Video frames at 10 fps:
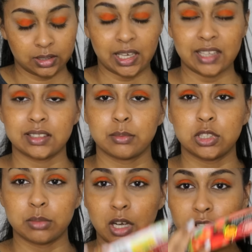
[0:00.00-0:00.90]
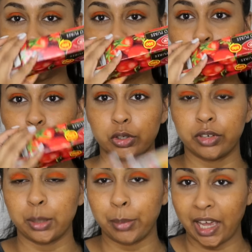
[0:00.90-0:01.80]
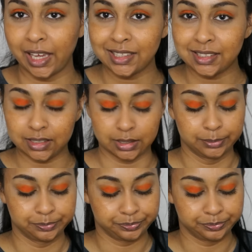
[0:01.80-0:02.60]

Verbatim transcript: get some tomato puree paste